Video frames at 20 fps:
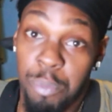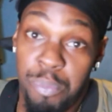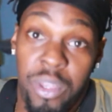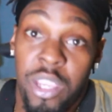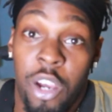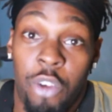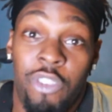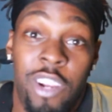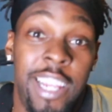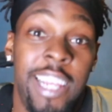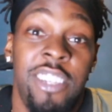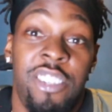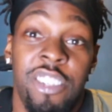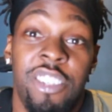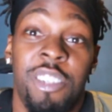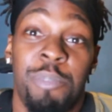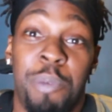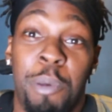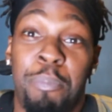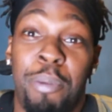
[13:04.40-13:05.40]
could be a
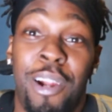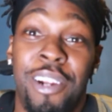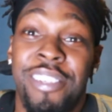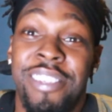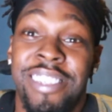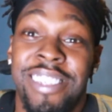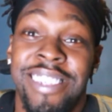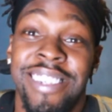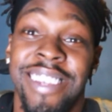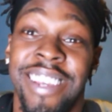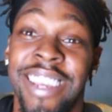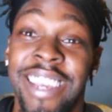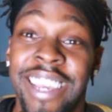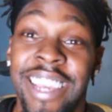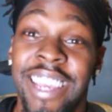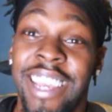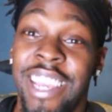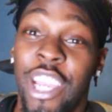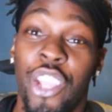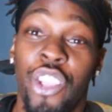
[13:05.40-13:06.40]
relationship, a person,
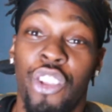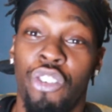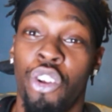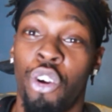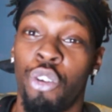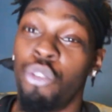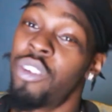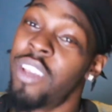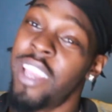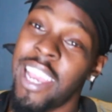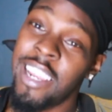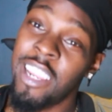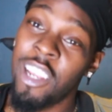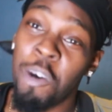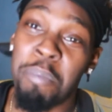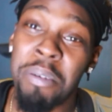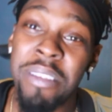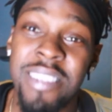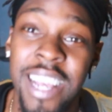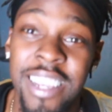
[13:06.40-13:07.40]
you know, you can get a
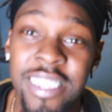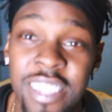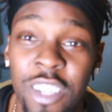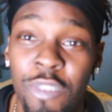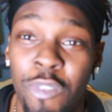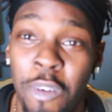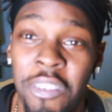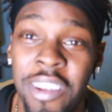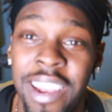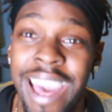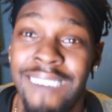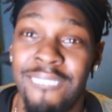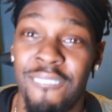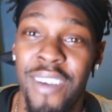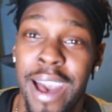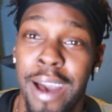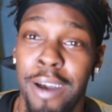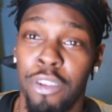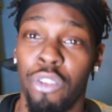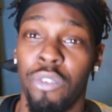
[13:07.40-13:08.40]
little possessive over that
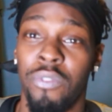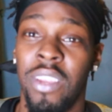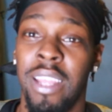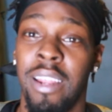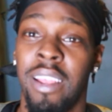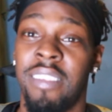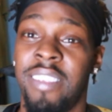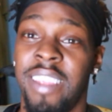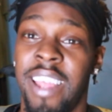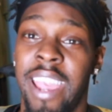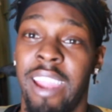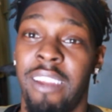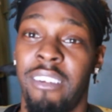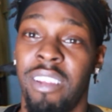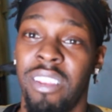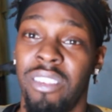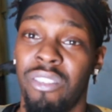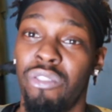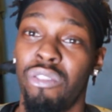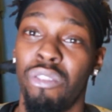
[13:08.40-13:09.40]
value, Venus and
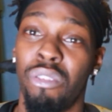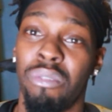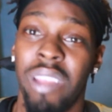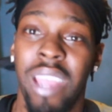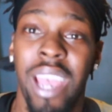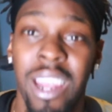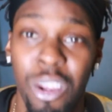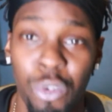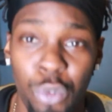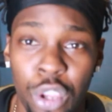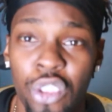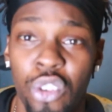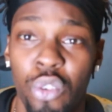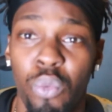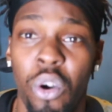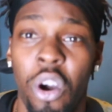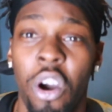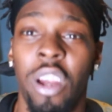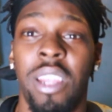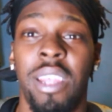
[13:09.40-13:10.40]
Aries. You don't get it when you
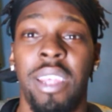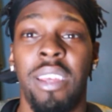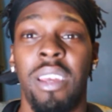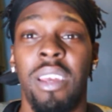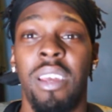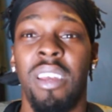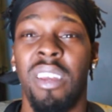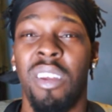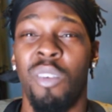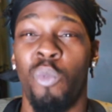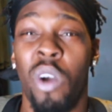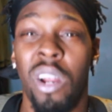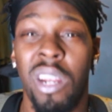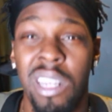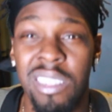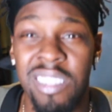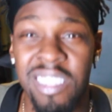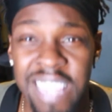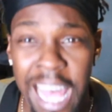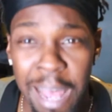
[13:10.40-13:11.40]
want it. Want
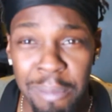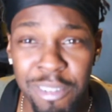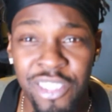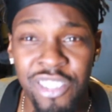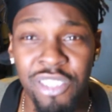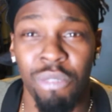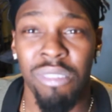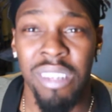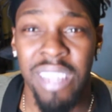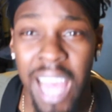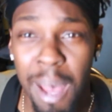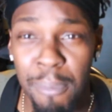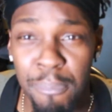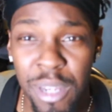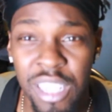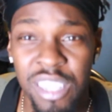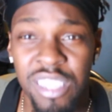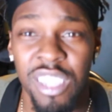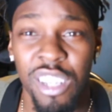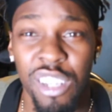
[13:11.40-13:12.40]
to establish your
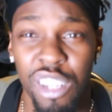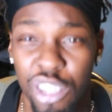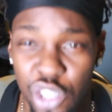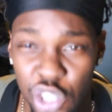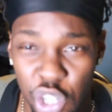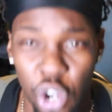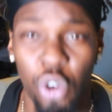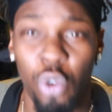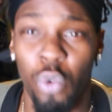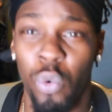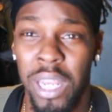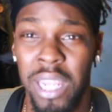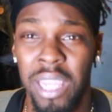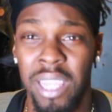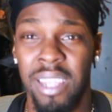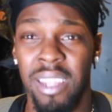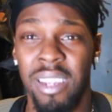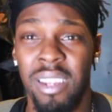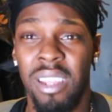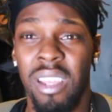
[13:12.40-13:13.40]
dominance and control with
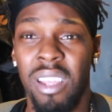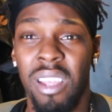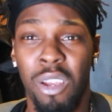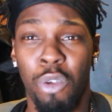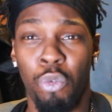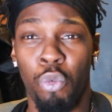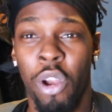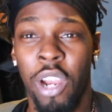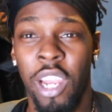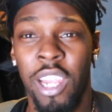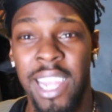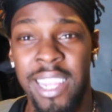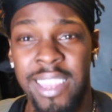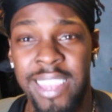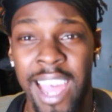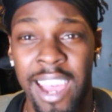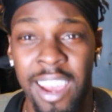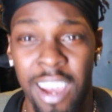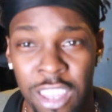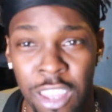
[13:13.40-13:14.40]
it. Want to let
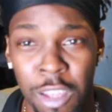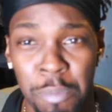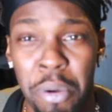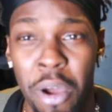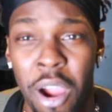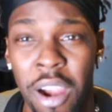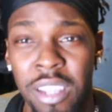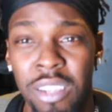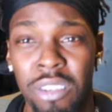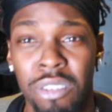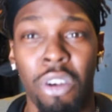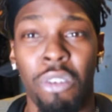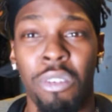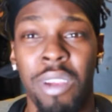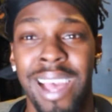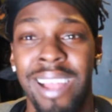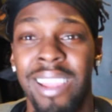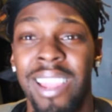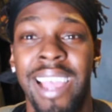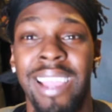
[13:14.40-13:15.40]
that other party know
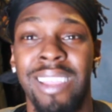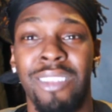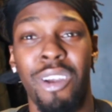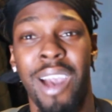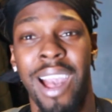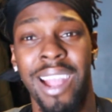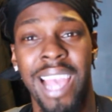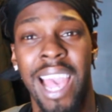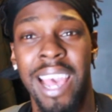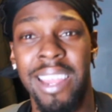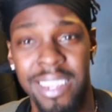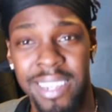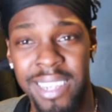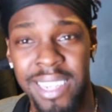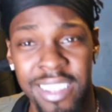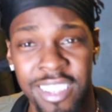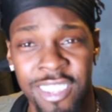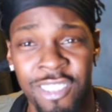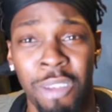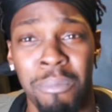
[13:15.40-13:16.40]
that, like, yo, I kind of
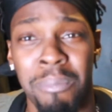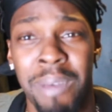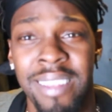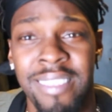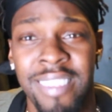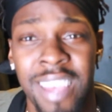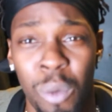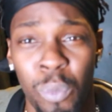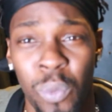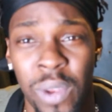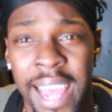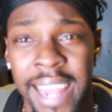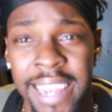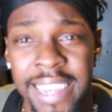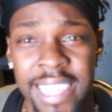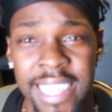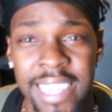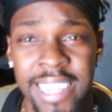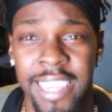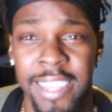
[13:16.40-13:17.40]
need this on my time when I
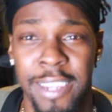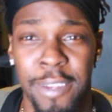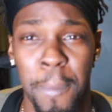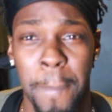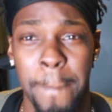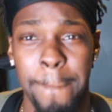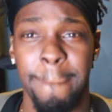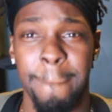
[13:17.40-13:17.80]
need it.